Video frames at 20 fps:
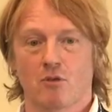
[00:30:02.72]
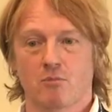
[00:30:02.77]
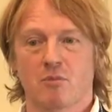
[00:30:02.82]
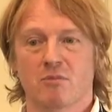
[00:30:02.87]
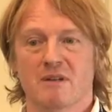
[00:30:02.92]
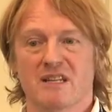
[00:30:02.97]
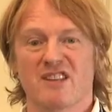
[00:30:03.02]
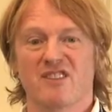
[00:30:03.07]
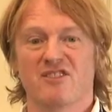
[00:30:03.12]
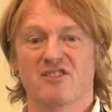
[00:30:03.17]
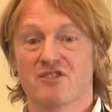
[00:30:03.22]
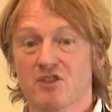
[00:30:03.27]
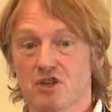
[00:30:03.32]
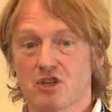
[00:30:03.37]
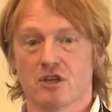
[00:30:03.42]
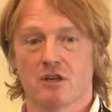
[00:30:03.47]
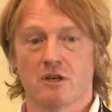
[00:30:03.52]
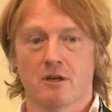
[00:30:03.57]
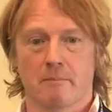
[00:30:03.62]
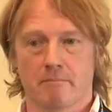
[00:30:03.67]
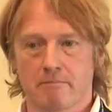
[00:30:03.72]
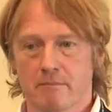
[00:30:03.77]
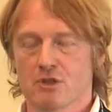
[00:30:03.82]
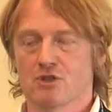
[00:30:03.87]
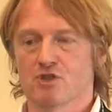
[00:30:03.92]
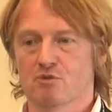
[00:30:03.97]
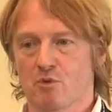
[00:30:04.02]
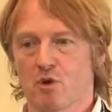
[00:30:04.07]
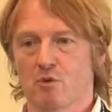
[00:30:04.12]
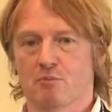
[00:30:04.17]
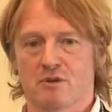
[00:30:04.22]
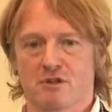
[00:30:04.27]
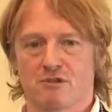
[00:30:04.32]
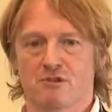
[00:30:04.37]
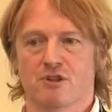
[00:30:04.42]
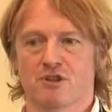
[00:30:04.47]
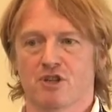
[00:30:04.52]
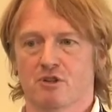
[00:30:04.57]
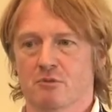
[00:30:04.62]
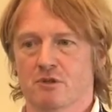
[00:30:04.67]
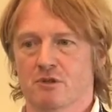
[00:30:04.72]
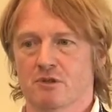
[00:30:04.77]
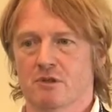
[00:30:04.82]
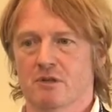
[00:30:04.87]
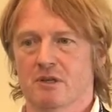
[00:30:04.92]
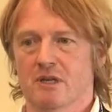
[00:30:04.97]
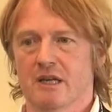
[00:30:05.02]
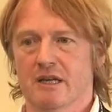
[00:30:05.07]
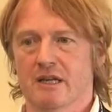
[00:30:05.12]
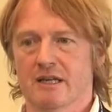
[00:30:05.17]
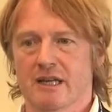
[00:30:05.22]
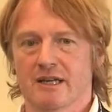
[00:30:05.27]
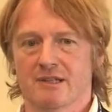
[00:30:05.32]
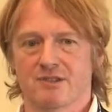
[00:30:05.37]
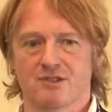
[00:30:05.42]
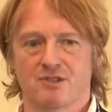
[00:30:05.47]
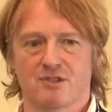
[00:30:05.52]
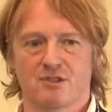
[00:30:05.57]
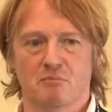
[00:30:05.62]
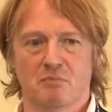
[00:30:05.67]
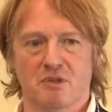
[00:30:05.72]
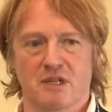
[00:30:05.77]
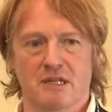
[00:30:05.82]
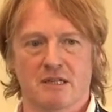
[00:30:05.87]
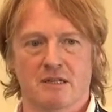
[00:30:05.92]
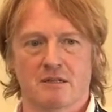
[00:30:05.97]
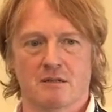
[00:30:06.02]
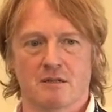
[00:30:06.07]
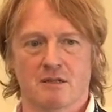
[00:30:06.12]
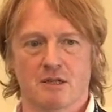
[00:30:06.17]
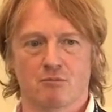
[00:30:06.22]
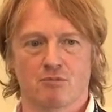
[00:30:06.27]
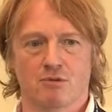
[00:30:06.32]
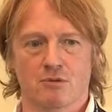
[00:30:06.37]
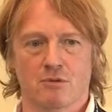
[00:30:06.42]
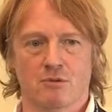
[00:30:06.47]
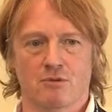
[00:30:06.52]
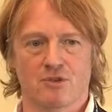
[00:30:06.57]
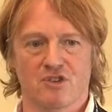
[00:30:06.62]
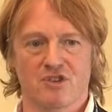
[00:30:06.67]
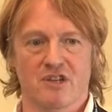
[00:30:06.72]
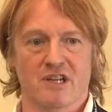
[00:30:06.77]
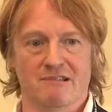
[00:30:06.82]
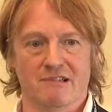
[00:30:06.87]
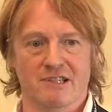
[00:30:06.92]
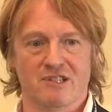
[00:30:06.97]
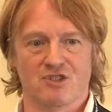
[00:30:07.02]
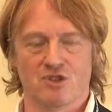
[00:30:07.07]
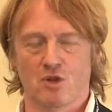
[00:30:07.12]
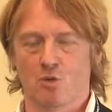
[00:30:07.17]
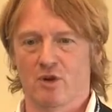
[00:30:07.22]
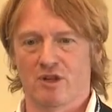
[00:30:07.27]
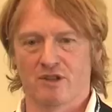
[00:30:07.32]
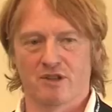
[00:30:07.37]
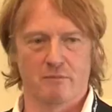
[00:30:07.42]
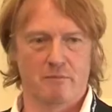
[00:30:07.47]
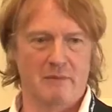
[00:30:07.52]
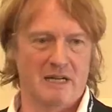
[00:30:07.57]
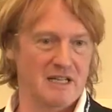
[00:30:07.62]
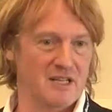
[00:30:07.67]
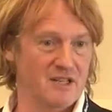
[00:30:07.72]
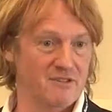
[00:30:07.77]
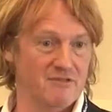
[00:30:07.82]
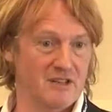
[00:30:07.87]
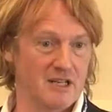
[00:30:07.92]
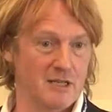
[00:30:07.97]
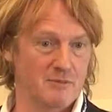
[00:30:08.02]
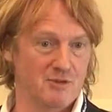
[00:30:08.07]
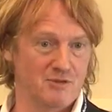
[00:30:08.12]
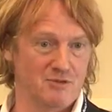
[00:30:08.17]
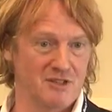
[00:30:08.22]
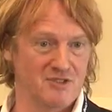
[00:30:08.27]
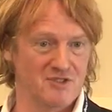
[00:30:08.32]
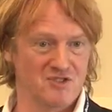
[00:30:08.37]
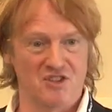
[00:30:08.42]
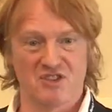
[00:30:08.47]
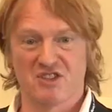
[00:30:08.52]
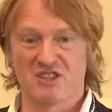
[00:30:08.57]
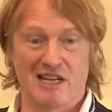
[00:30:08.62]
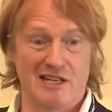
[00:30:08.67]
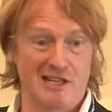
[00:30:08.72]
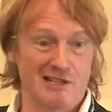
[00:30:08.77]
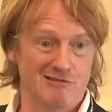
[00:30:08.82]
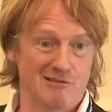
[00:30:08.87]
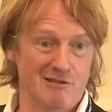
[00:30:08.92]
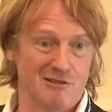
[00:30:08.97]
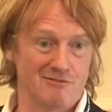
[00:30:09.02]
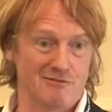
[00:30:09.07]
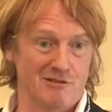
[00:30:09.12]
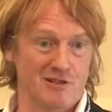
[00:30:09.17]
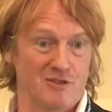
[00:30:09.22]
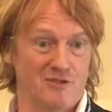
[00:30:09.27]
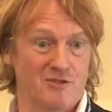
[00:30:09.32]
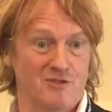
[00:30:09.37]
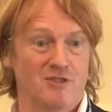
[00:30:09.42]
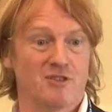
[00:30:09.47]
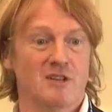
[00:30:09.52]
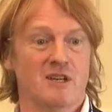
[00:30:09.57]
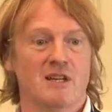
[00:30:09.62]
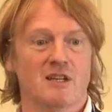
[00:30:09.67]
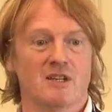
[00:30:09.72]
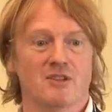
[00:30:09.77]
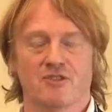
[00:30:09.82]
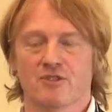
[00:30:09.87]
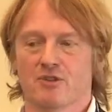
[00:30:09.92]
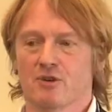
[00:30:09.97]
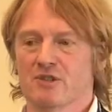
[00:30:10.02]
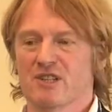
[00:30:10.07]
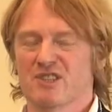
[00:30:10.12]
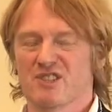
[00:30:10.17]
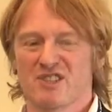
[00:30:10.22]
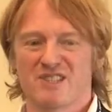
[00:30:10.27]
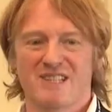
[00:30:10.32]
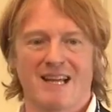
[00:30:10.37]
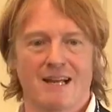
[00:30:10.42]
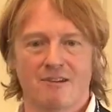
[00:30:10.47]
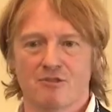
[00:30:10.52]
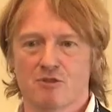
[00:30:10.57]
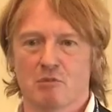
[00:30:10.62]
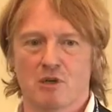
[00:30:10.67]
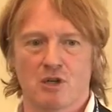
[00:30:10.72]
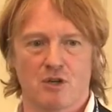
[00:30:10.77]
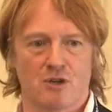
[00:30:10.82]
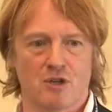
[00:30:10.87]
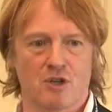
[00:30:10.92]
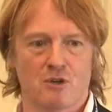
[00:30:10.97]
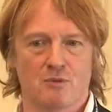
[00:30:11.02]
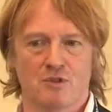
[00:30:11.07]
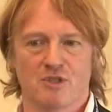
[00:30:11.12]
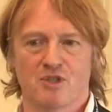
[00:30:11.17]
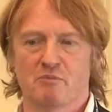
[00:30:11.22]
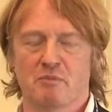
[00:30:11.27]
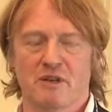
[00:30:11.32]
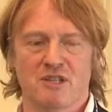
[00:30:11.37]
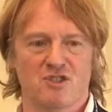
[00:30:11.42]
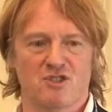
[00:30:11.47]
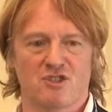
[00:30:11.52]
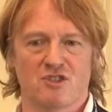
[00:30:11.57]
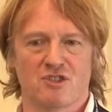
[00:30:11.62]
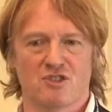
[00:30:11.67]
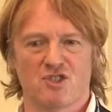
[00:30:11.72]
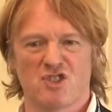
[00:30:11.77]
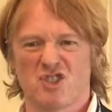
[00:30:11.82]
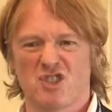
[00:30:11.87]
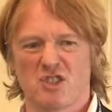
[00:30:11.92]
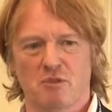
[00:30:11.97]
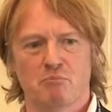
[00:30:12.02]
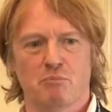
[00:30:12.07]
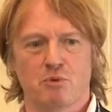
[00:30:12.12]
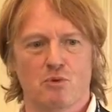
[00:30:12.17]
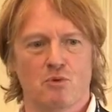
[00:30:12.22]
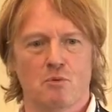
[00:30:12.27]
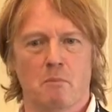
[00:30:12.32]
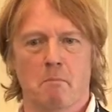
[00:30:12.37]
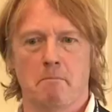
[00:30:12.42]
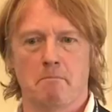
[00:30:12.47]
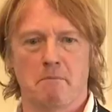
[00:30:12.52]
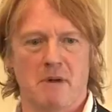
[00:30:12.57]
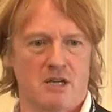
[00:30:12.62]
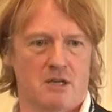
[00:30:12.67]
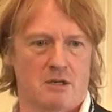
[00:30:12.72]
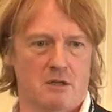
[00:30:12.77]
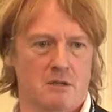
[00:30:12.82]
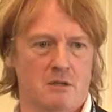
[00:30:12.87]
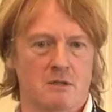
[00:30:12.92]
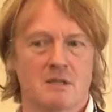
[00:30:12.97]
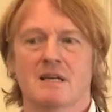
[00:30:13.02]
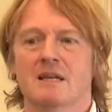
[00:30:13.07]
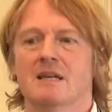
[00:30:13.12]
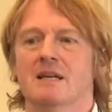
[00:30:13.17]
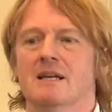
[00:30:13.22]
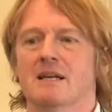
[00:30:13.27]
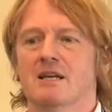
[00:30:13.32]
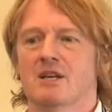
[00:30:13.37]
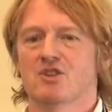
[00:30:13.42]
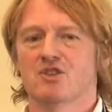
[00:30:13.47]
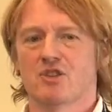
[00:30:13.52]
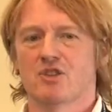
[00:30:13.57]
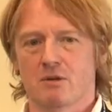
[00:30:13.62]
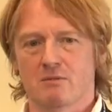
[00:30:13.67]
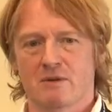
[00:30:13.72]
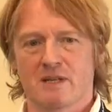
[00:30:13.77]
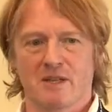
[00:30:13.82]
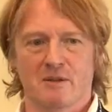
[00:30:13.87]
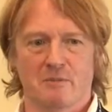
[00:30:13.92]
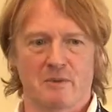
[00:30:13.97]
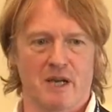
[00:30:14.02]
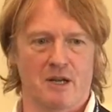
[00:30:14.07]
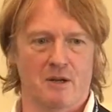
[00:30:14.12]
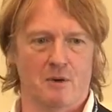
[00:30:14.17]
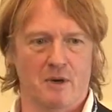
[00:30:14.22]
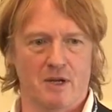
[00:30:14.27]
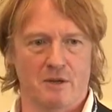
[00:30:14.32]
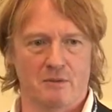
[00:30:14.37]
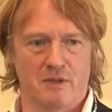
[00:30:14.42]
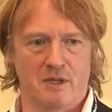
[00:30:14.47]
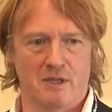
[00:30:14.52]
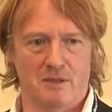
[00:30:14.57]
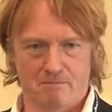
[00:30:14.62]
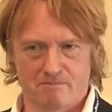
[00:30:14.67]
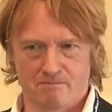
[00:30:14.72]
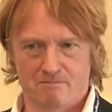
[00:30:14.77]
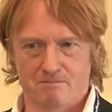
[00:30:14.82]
probably the most popular argument against being liberal that there is, the one that Bellingham Phillips runs, the Telegraph runs, and so on. It's a terrible argument. It's based on a simple muddle. Don't let them get away with it.